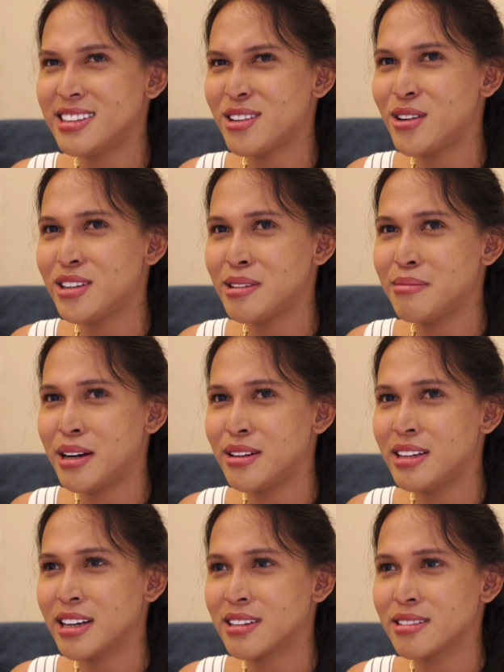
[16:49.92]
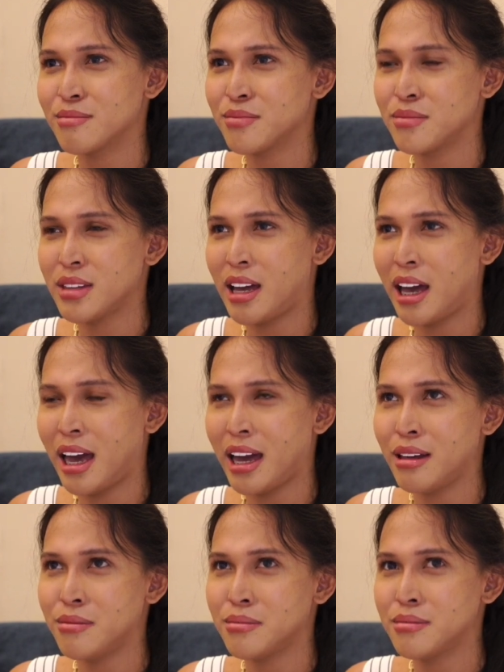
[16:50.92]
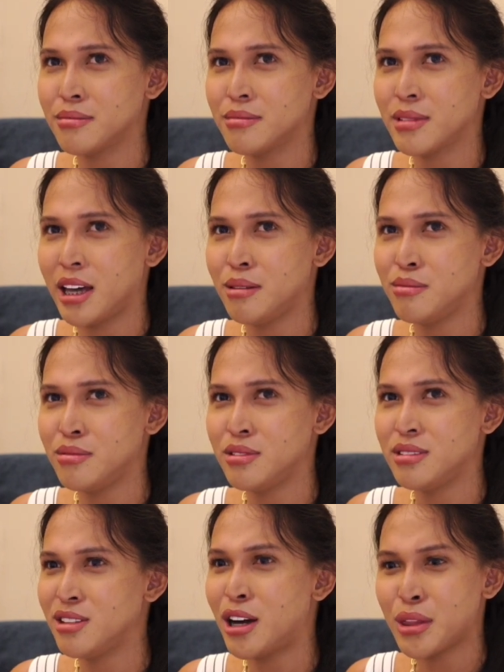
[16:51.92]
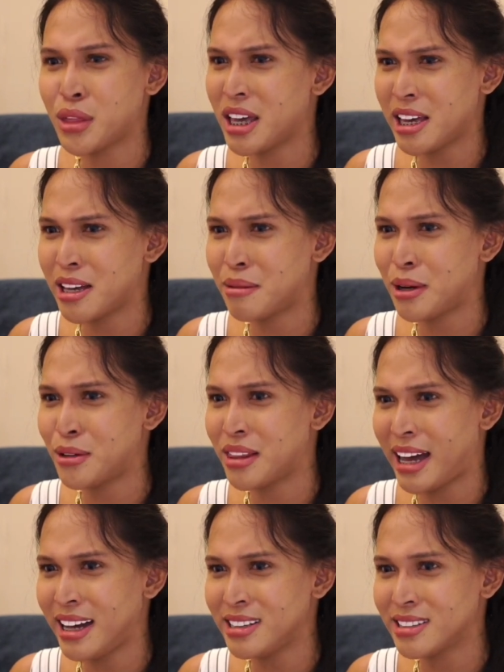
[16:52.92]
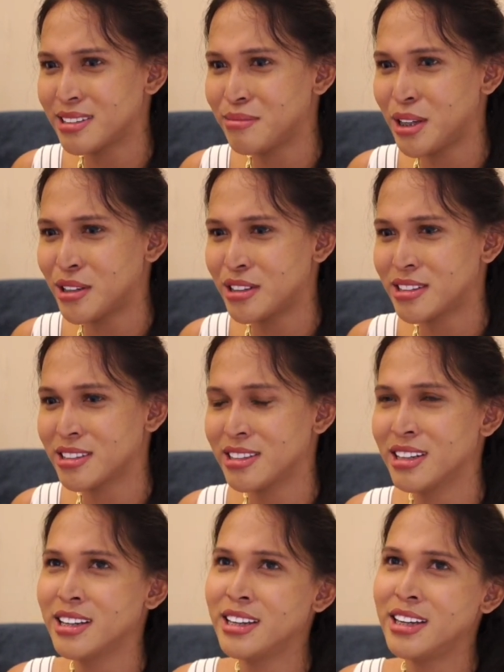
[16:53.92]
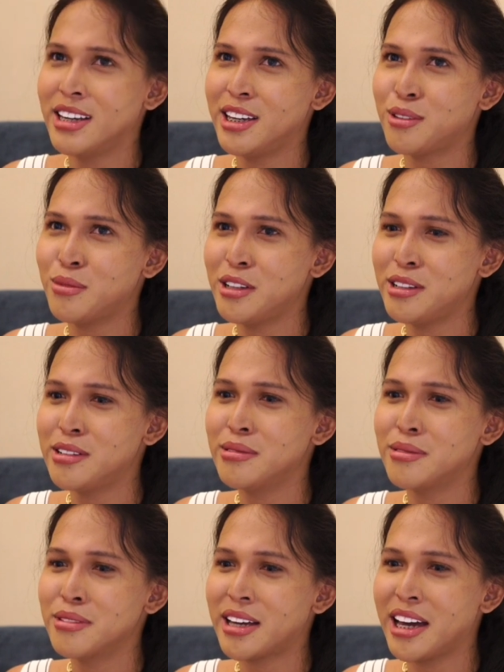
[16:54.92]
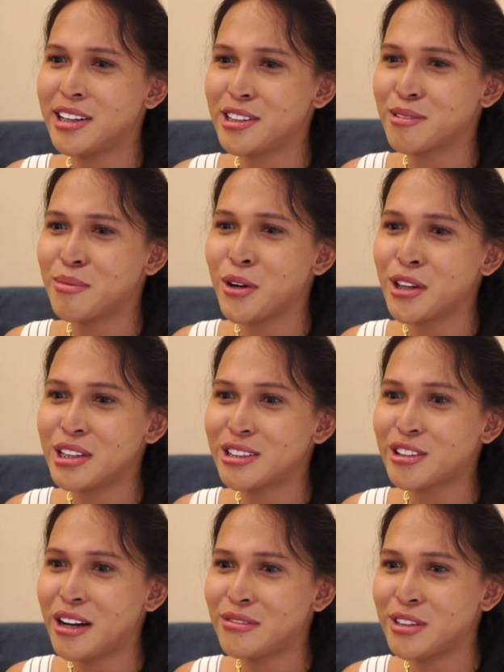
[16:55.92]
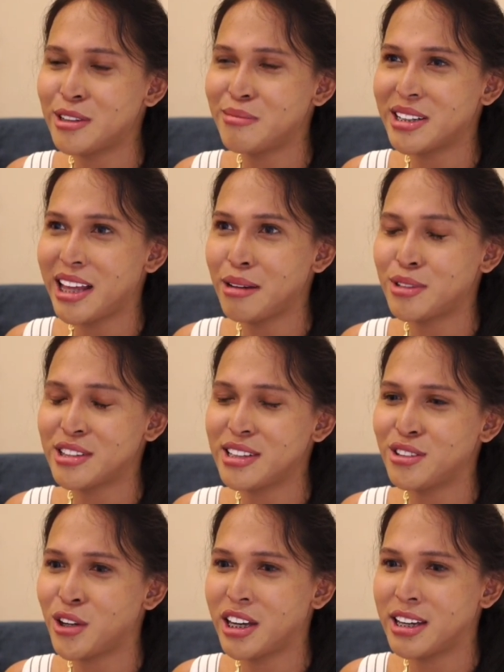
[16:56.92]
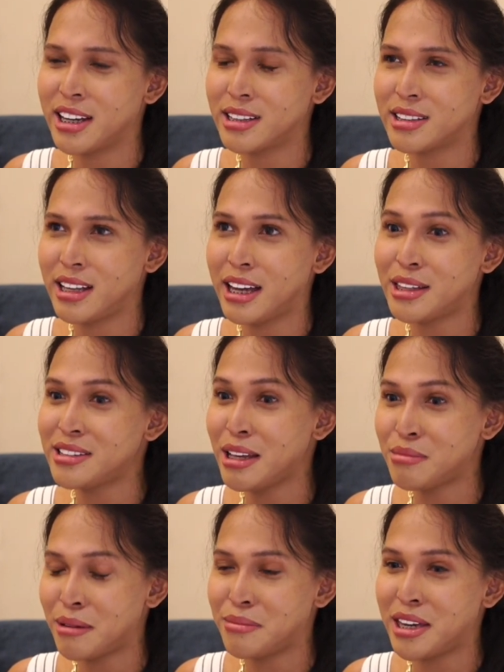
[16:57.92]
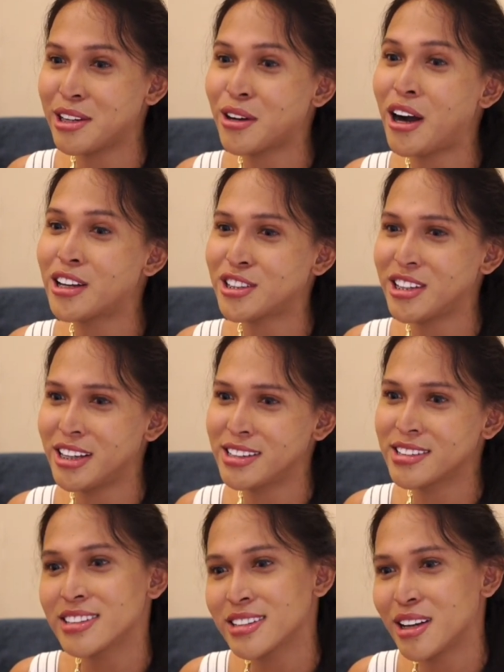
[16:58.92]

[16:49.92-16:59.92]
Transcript: all about like I'm not thinking about that because it will kind of spoil with travel, but I'm just enjoying it. At the same time, being cautious